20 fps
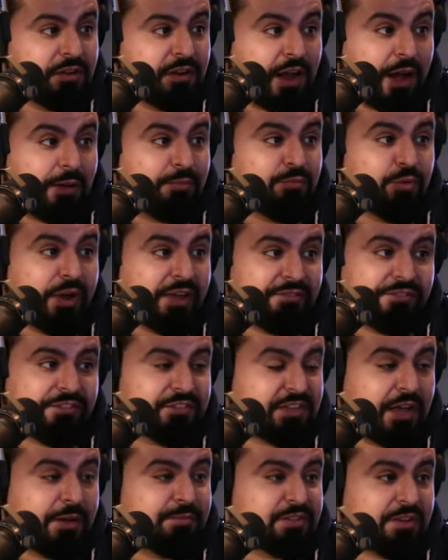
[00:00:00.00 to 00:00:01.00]
I'm waiting for
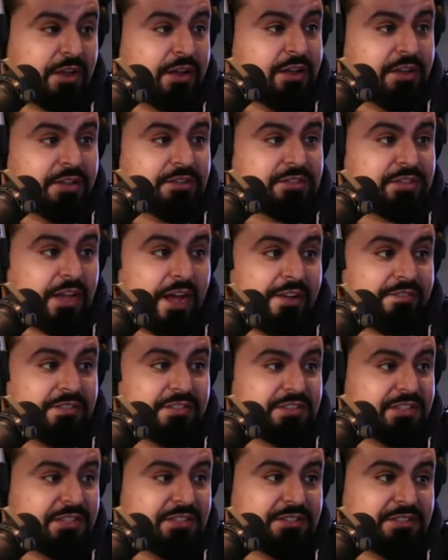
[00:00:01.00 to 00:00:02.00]
episode. I haven't
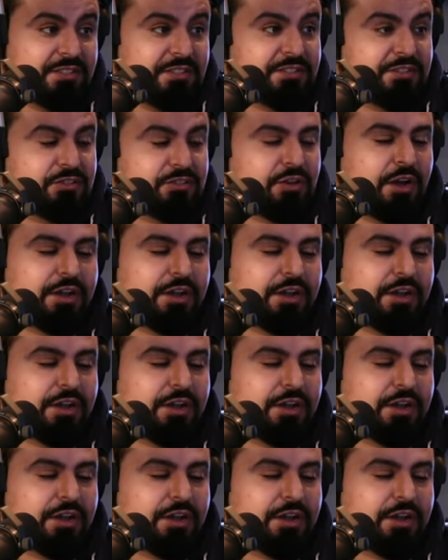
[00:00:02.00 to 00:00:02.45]
seen season 2.